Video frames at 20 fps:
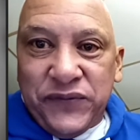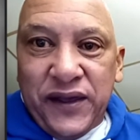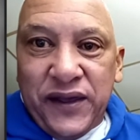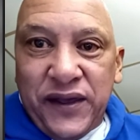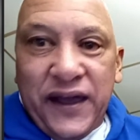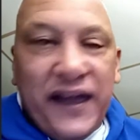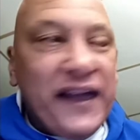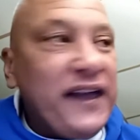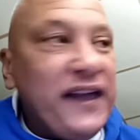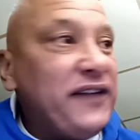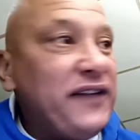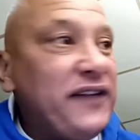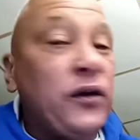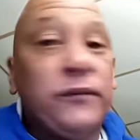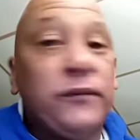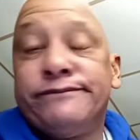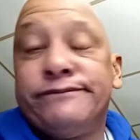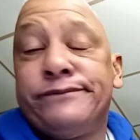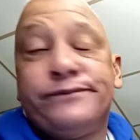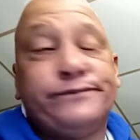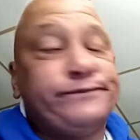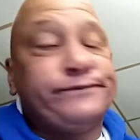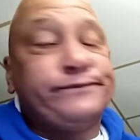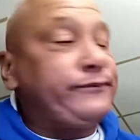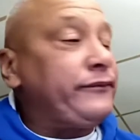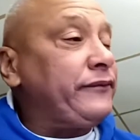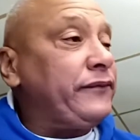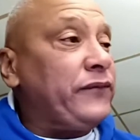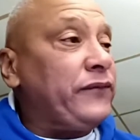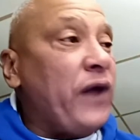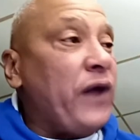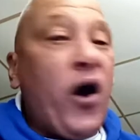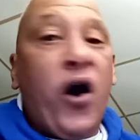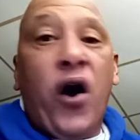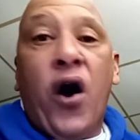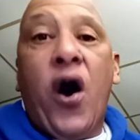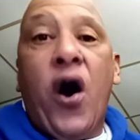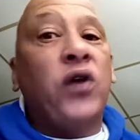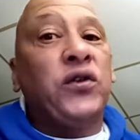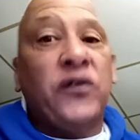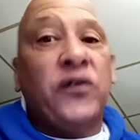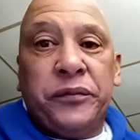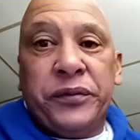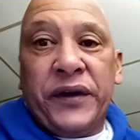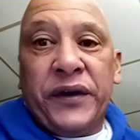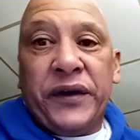That's what's up. He all over the place.